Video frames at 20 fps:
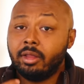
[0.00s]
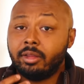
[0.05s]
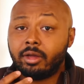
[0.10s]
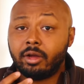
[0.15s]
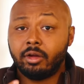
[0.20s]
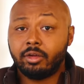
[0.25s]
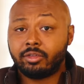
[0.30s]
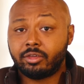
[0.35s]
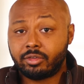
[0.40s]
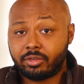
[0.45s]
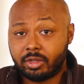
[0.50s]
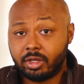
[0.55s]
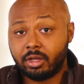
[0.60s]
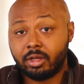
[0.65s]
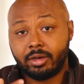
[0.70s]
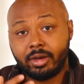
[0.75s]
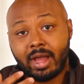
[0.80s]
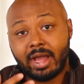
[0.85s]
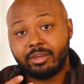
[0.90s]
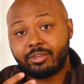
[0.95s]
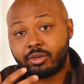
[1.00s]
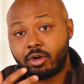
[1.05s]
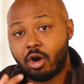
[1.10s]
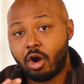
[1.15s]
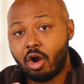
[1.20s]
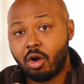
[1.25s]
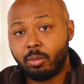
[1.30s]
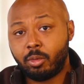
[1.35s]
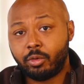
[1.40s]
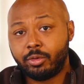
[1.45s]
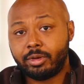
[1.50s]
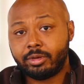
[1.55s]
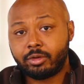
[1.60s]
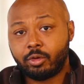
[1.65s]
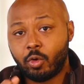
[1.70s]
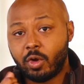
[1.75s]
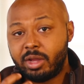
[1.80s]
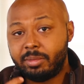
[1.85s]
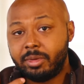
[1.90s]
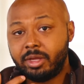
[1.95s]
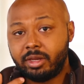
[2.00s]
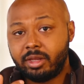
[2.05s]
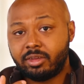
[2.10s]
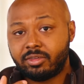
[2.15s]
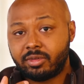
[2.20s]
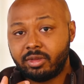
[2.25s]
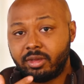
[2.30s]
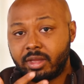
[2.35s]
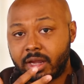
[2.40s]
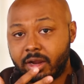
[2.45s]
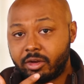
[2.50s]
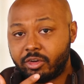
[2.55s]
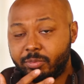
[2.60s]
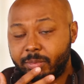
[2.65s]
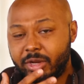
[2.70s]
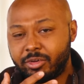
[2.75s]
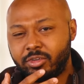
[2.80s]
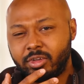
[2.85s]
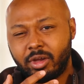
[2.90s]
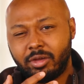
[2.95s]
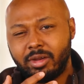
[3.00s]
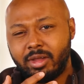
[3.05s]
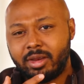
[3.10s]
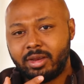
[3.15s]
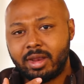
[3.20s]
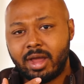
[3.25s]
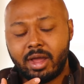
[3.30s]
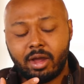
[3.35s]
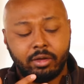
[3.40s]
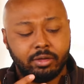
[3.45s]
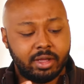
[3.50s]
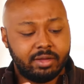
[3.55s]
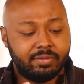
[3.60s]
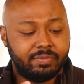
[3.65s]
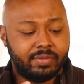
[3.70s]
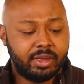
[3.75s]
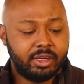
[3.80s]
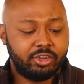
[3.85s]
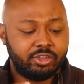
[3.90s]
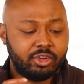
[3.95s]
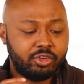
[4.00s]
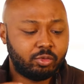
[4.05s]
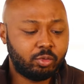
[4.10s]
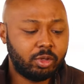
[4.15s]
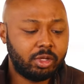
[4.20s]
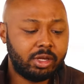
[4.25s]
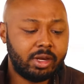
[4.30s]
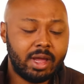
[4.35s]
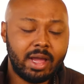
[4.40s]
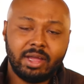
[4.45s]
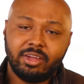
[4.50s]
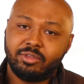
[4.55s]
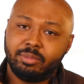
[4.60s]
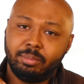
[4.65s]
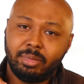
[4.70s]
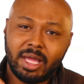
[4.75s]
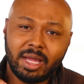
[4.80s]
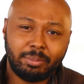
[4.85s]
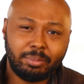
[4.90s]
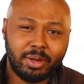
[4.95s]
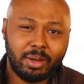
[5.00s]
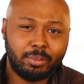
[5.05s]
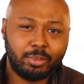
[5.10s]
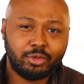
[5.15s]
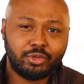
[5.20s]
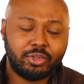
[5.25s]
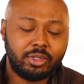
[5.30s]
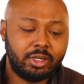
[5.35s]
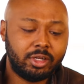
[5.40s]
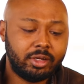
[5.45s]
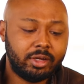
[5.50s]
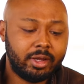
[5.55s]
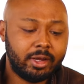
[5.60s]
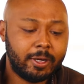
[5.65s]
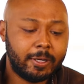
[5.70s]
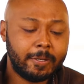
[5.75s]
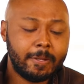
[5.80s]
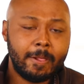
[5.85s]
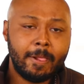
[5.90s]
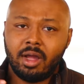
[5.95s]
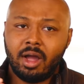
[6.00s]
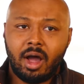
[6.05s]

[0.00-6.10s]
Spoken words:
There is still a nice caramel creaminess in there, especially on that finish. That's really nice. Black pepper still in there.